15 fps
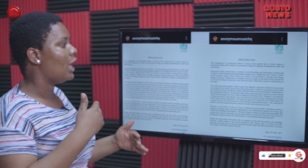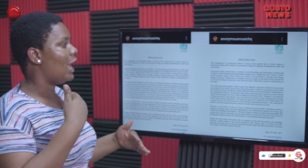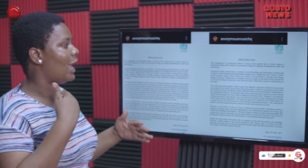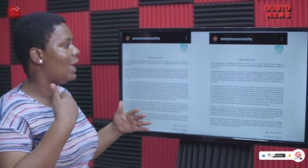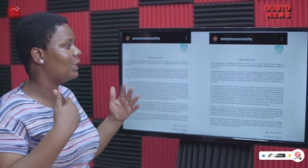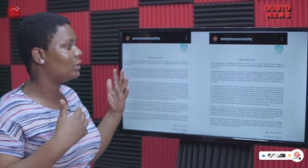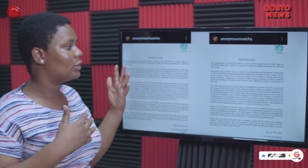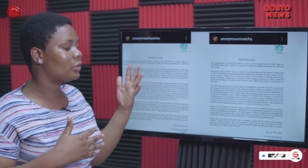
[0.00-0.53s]

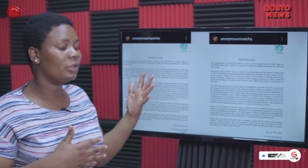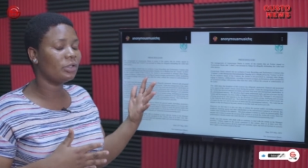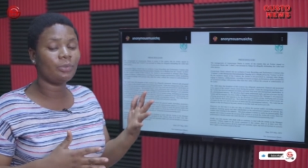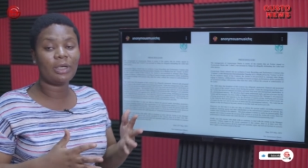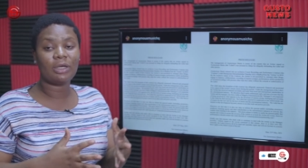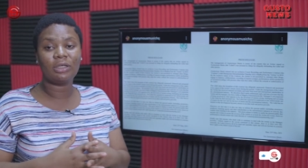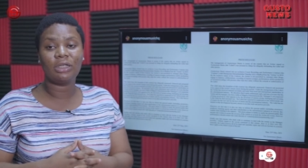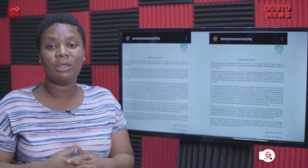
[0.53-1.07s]
And so the
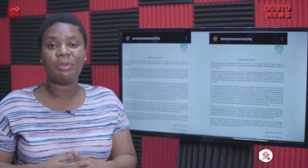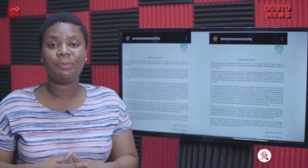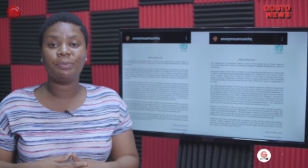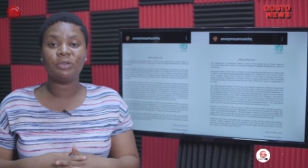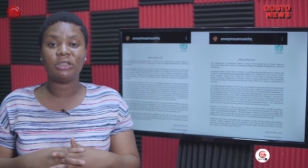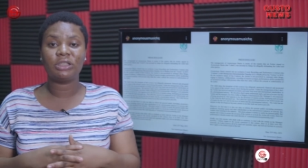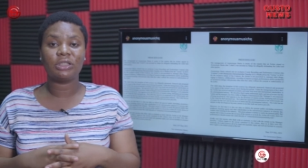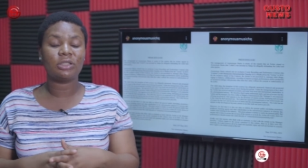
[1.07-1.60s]
record label
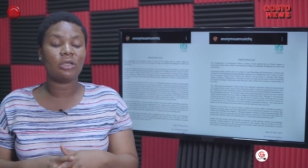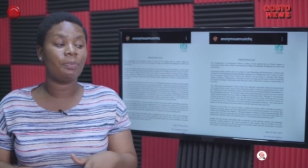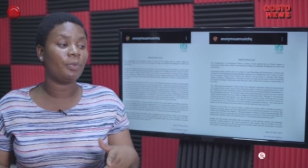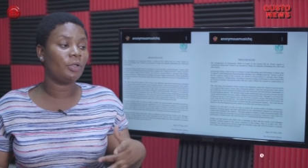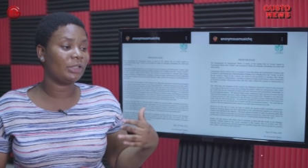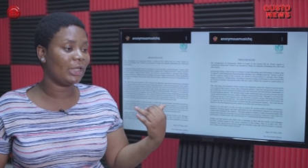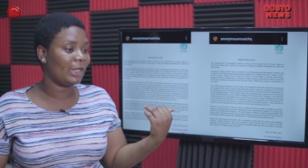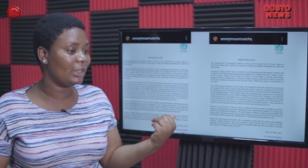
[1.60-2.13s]
put this up
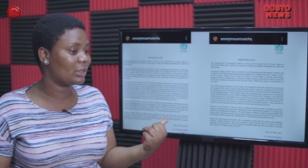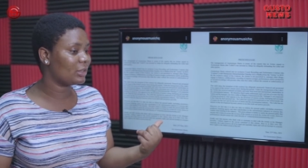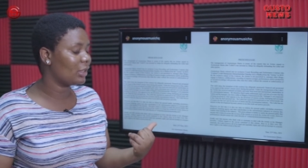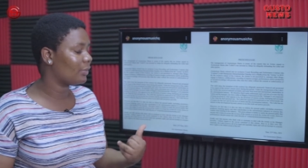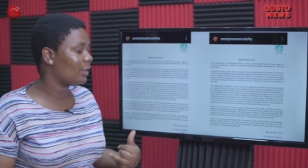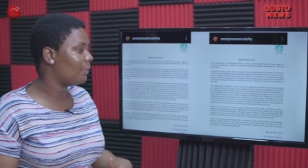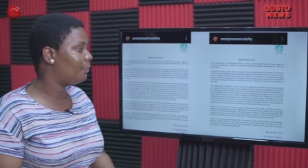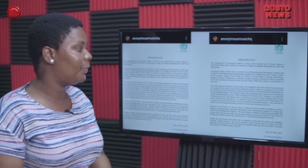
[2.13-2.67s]
on their
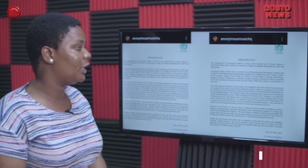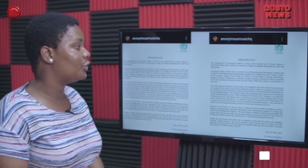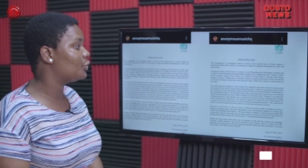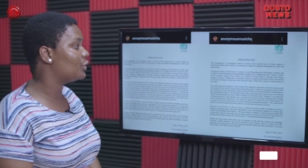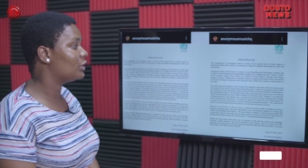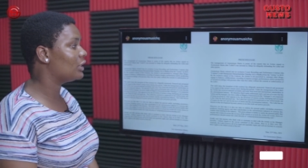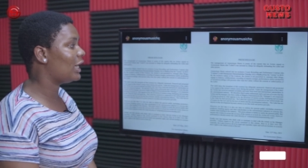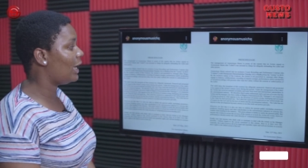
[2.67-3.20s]
Instagram page
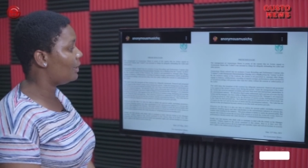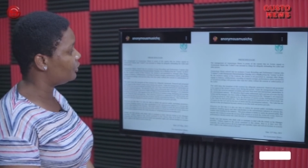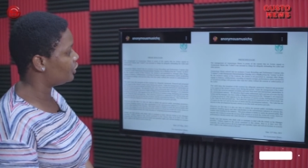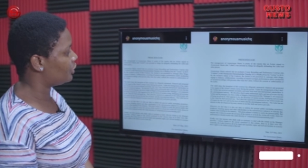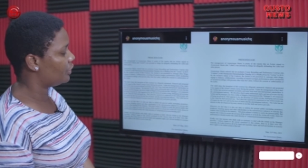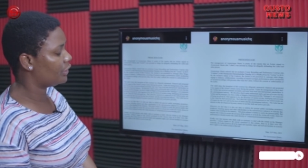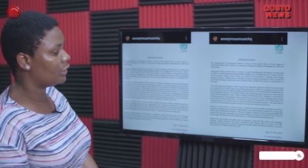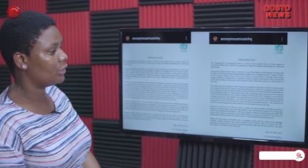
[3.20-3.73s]
with a
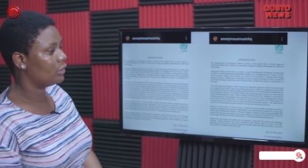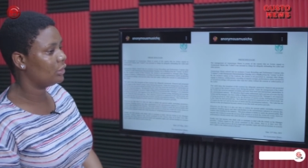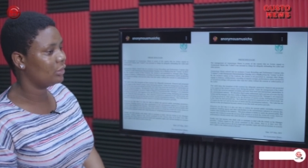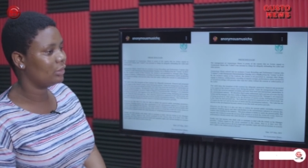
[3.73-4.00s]
caption